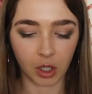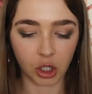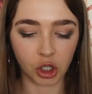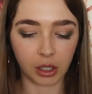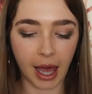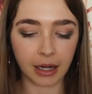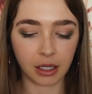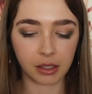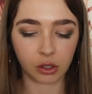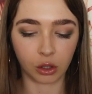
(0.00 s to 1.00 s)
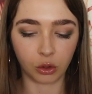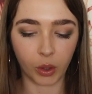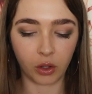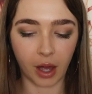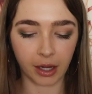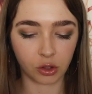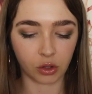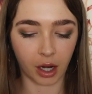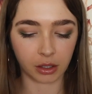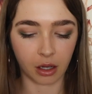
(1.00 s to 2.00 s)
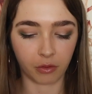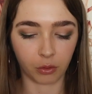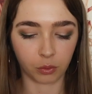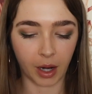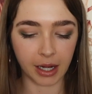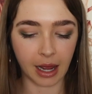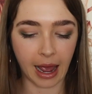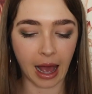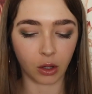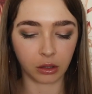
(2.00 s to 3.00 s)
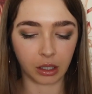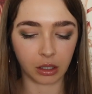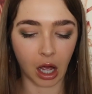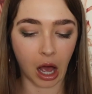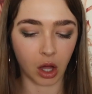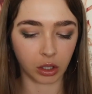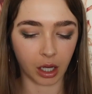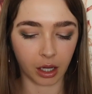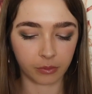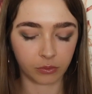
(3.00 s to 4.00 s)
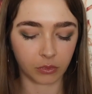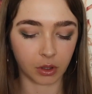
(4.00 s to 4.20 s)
A gelatinous colloidal extract of red al alga.